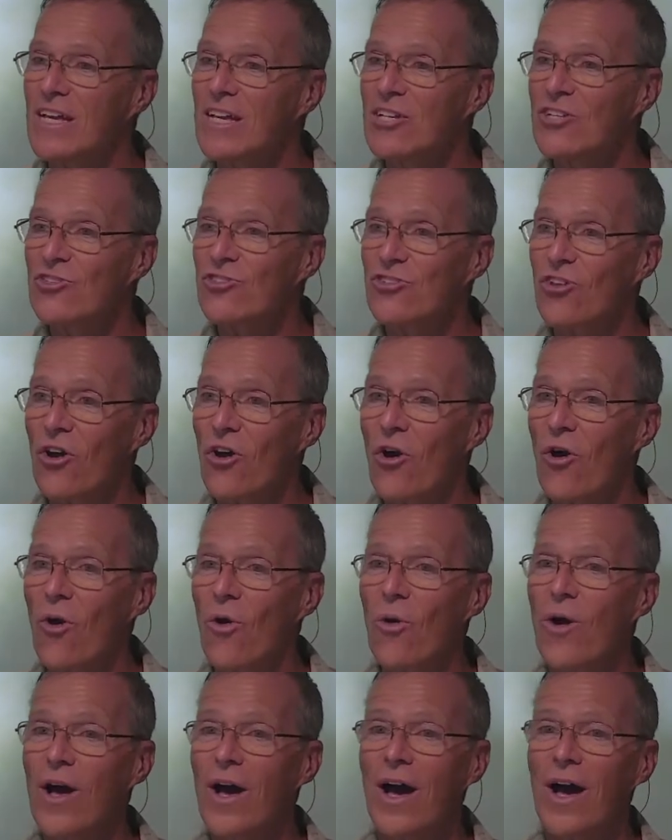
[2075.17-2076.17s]

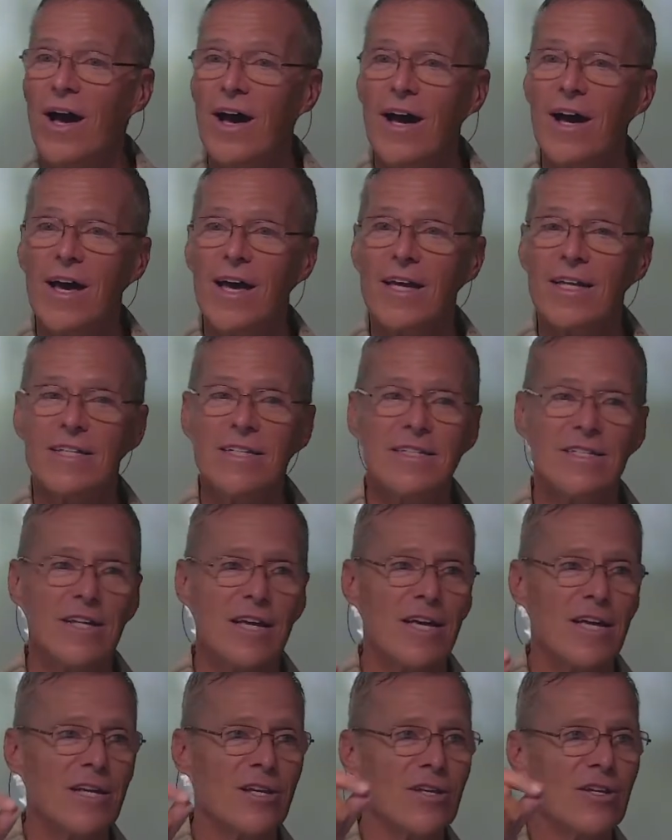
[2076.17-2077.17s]
so I
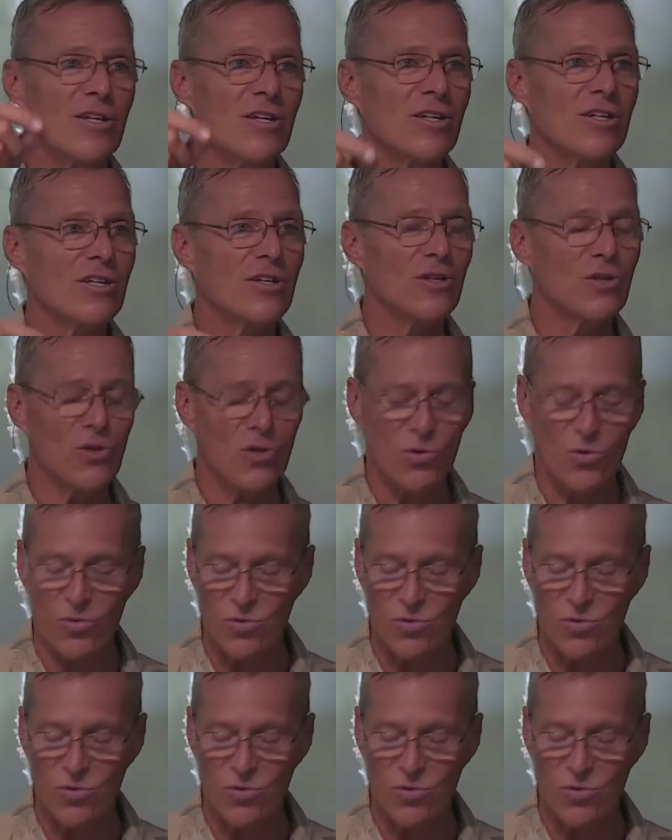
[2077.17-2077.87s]
send you.